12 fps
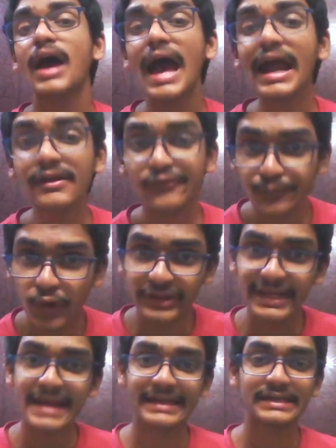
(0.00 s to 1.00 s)
and
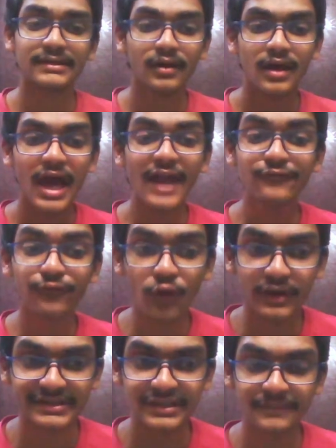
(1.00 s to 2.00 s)
protect and
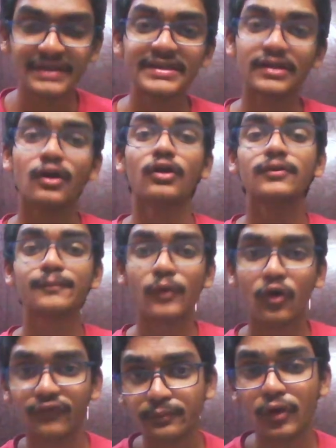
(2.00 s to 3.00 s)
foster, means in order
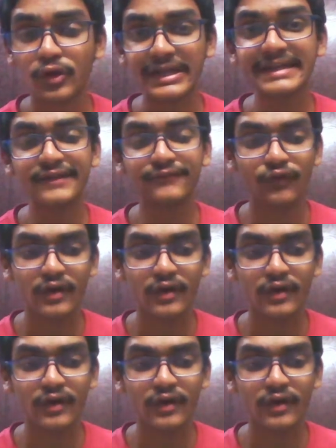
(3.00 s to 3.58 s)
to protect and